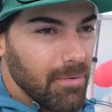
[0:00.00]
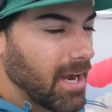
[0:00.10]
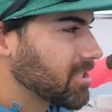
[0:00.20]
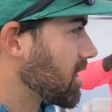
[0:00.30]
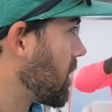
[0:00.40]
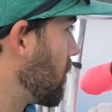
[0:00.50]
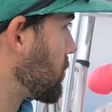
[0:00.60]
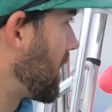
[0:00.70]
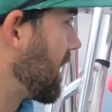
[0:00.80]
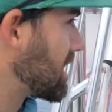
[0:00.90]
We're actually gonna go
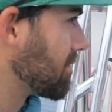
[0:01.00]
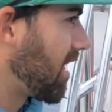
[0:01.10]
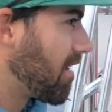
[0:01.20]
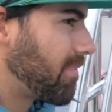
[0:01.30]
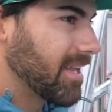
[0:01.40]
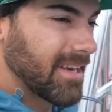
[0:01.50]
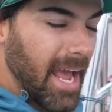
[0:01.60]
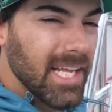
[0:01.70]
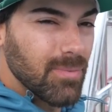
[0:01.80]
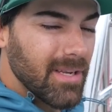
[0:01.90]
try to get some live bait in
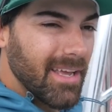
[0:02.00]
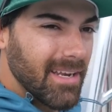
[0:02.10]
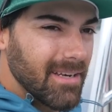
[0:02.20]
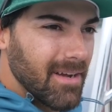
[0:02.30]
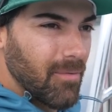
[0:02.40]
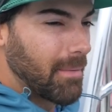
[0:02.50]
case we need it.